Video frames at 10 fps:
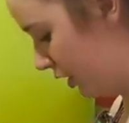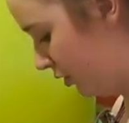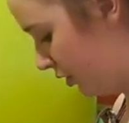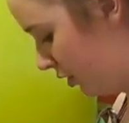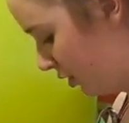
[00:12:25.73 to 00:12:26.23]
in.
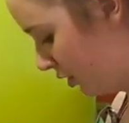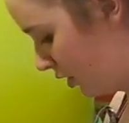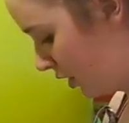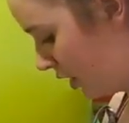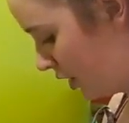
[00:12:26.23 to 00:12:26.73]

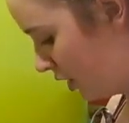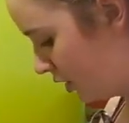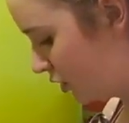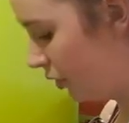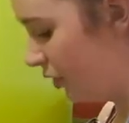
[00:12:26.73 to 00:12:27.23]

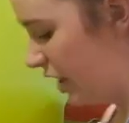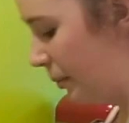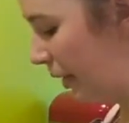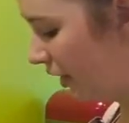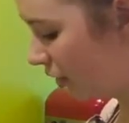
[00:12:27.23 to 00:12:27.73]
So
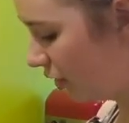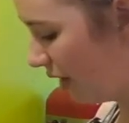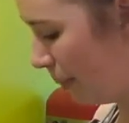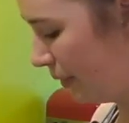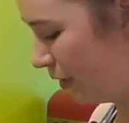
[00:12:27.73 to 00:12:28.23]
they might
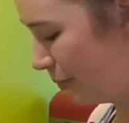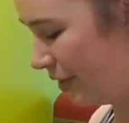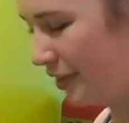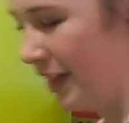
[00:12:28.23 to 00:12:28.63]
curl up a little bit on